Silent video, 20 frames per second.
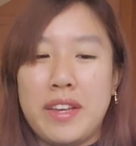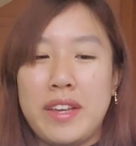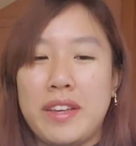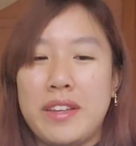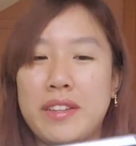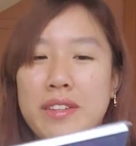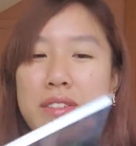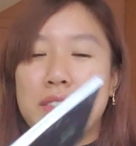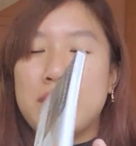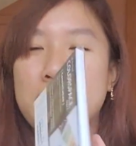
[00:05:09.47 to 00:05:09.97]

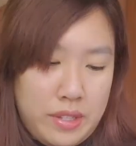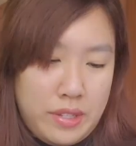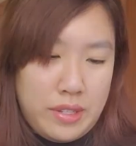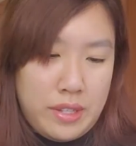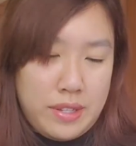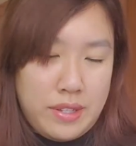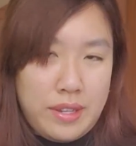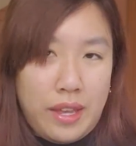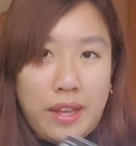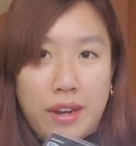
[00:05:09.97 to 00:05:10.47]
is
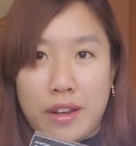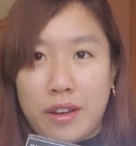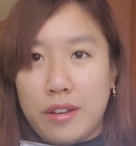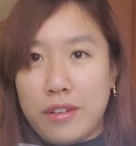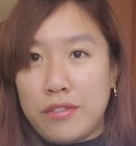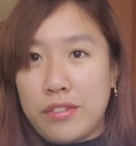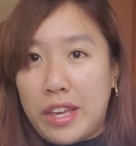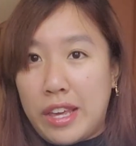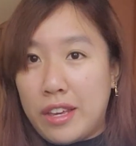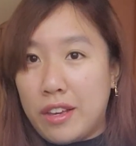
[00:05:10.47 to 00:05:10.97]
this set
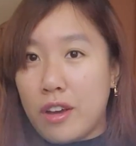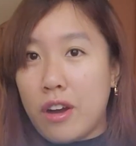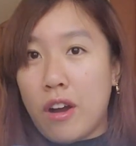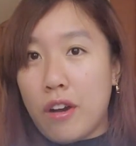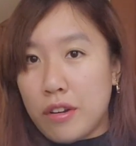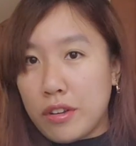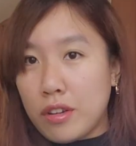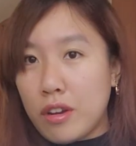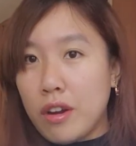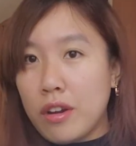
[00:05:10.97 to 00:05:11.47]
of ink
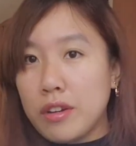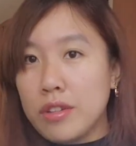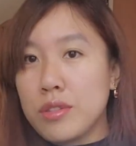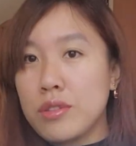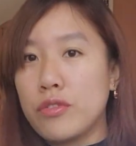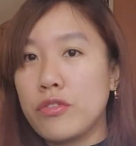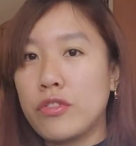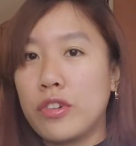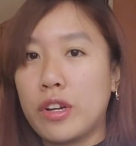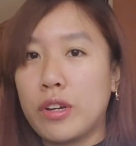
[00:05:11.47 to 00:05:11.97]
art
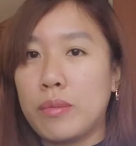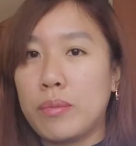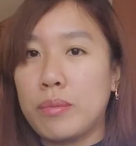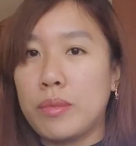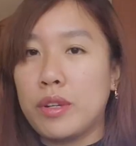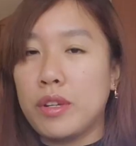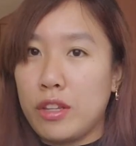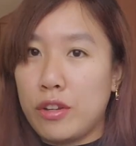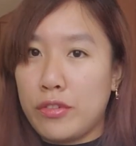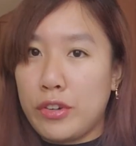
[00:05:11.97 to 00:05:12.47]
cards
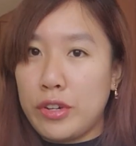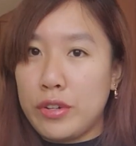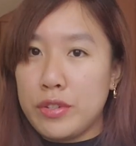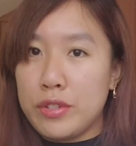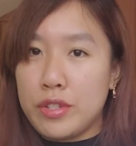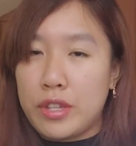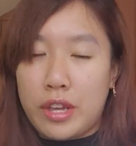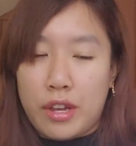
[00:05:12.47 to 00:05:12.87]
from Colorverse.